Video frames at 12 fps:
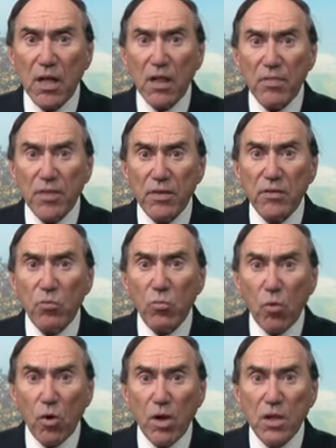then the
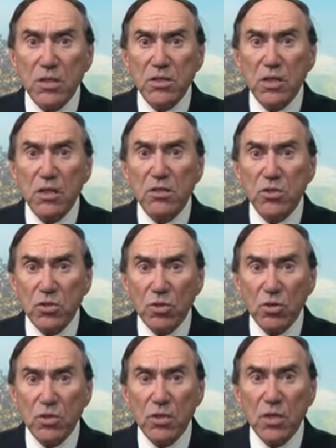warrantless
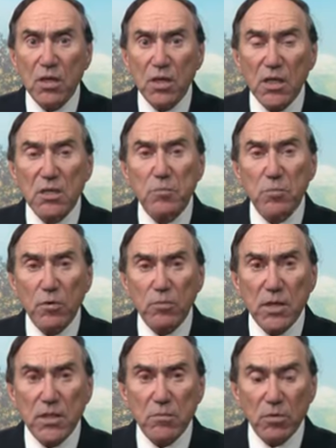search is
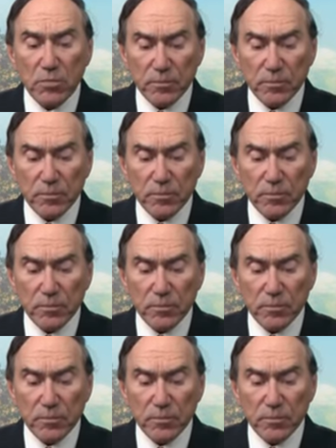permissible.